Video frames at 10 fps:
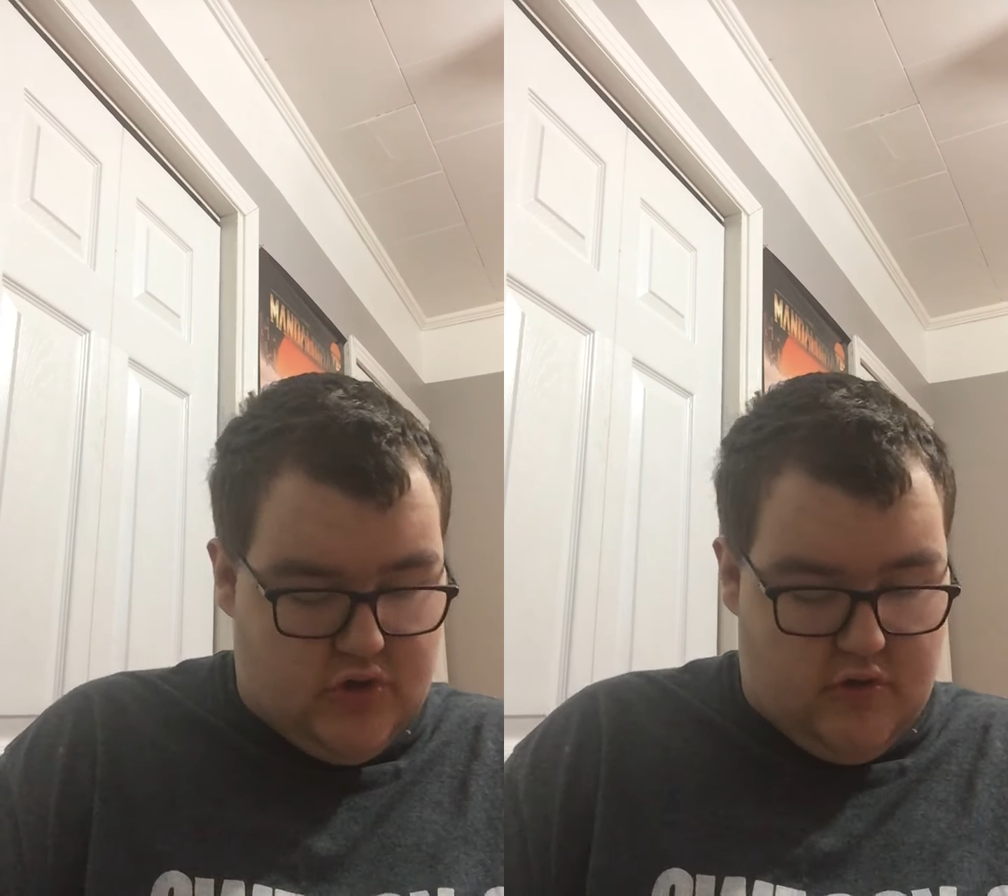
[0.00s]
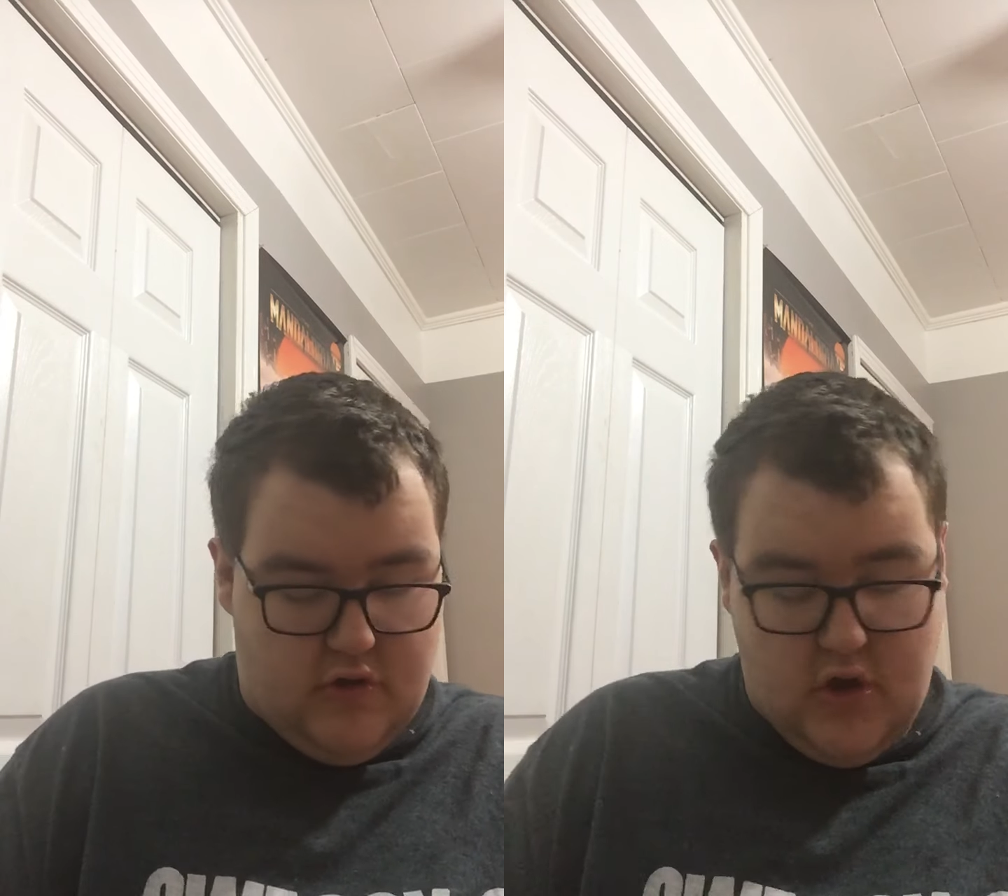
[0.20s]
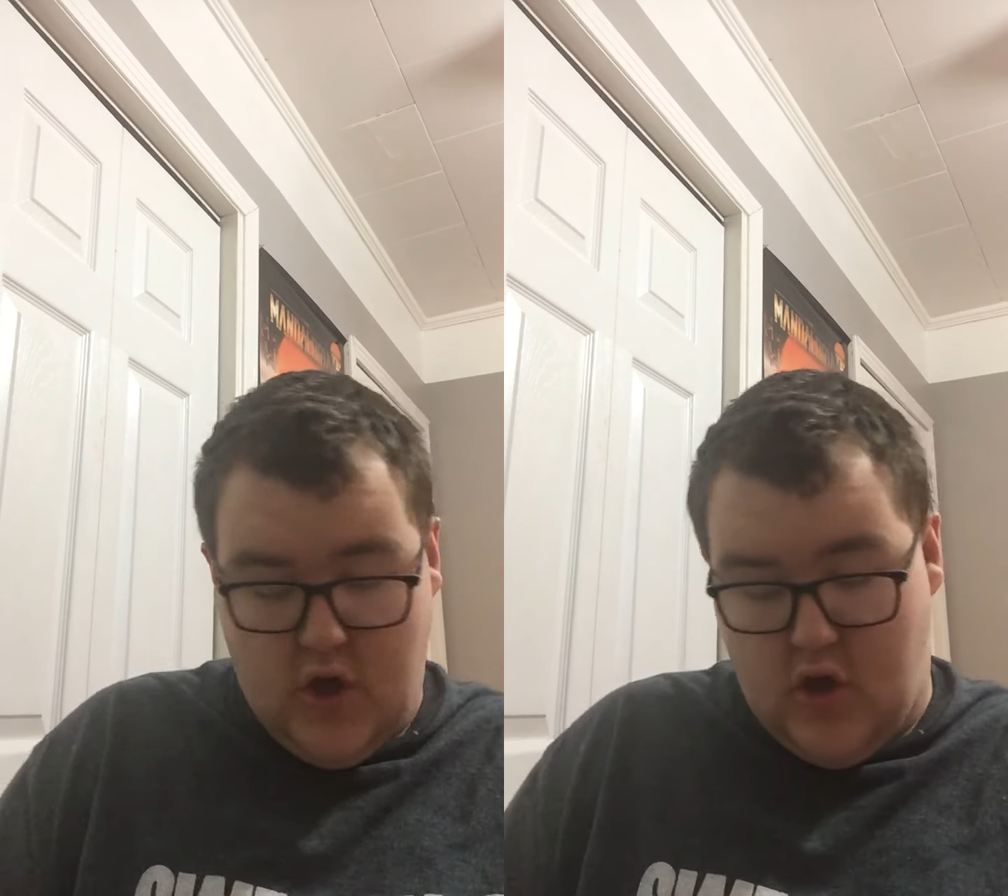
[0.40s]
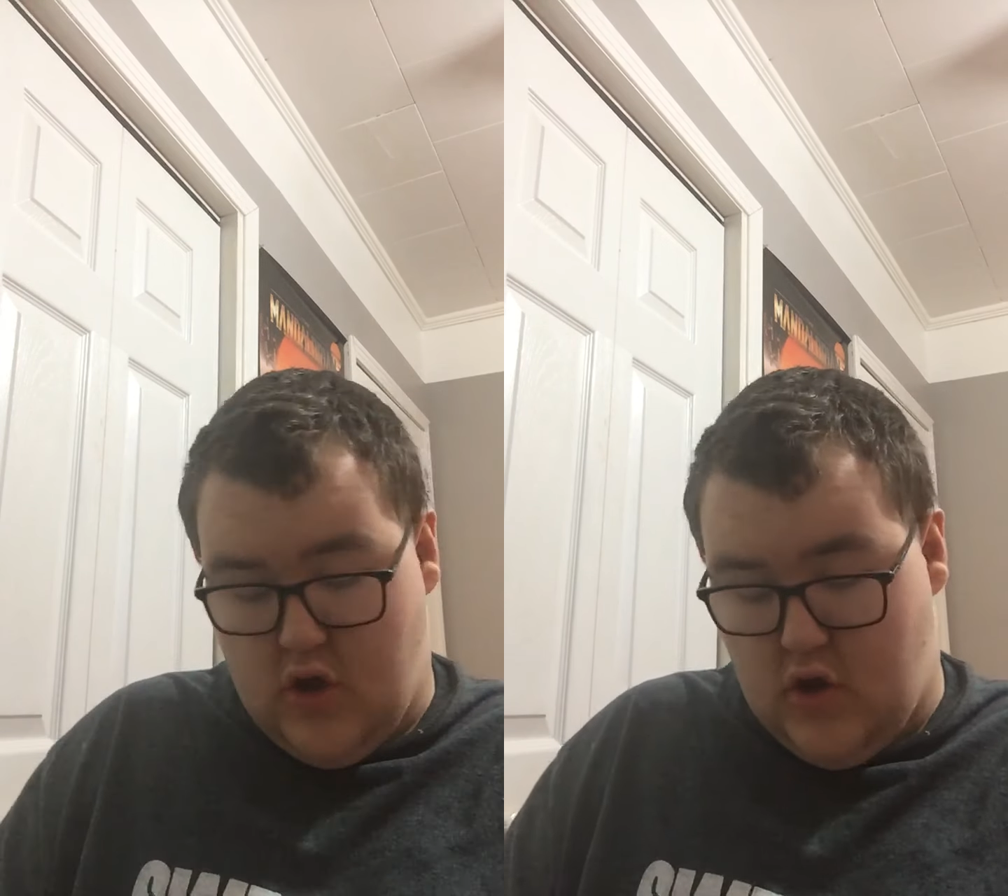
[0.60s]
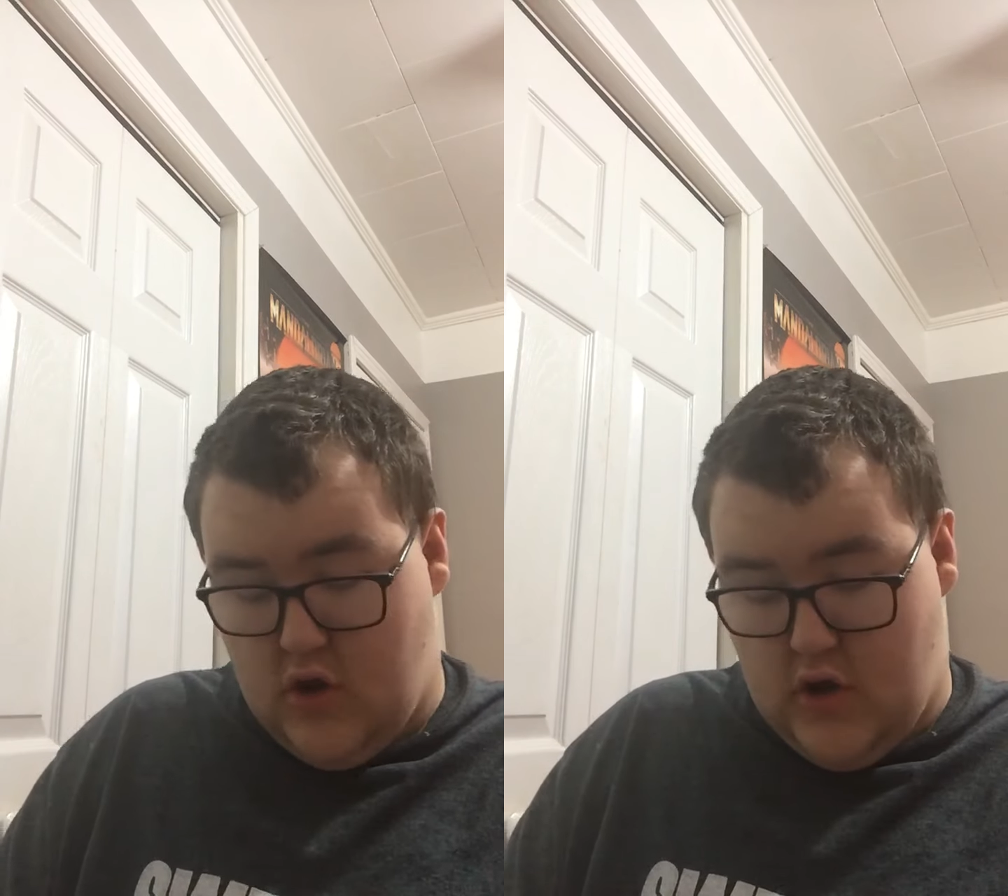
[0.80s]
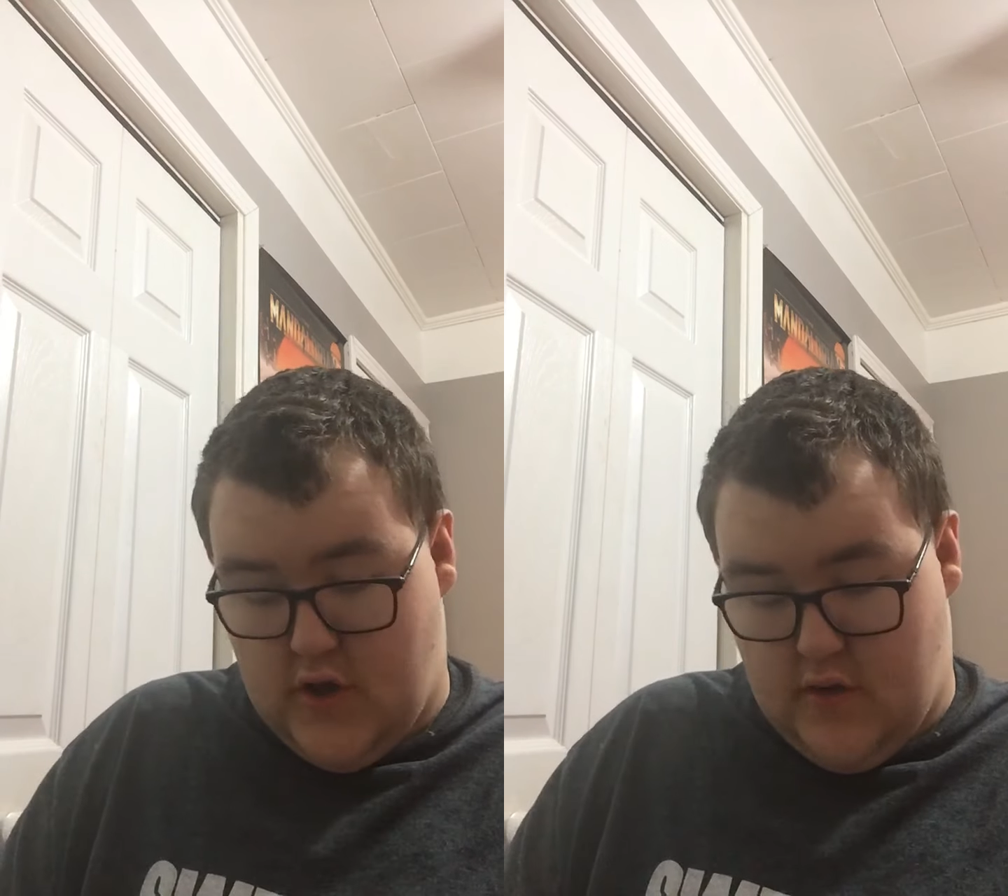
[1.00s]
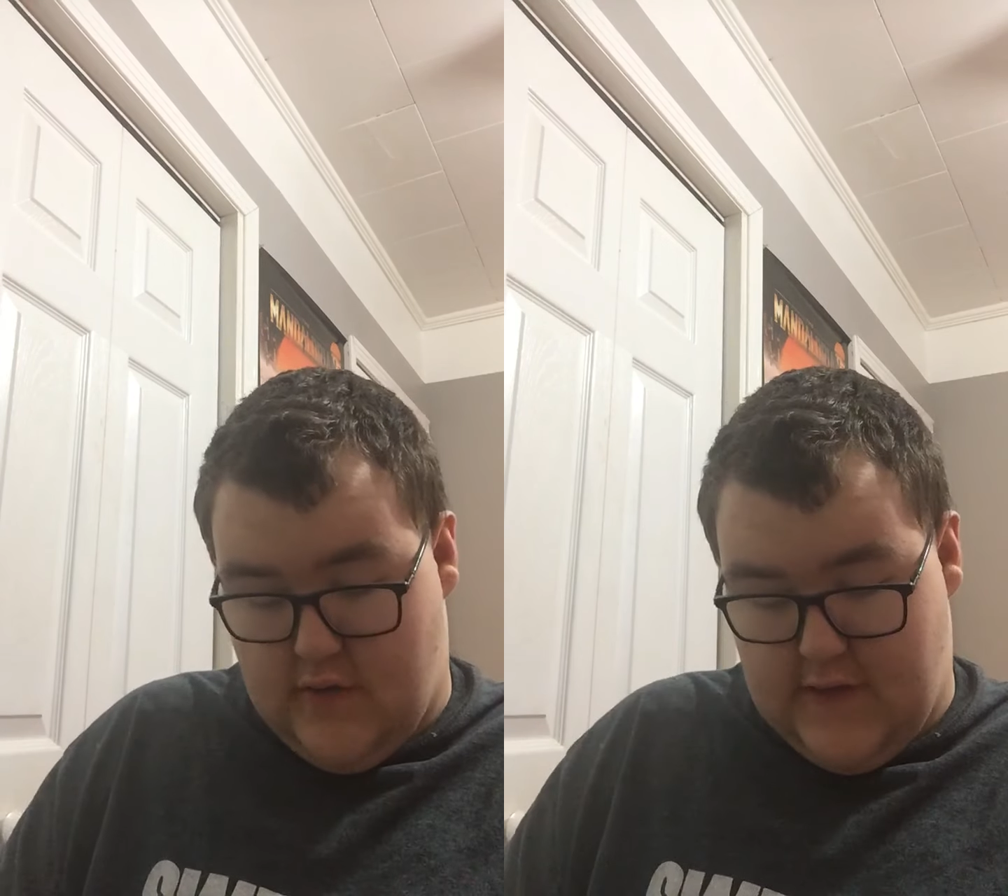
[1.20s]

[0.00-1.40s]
to look on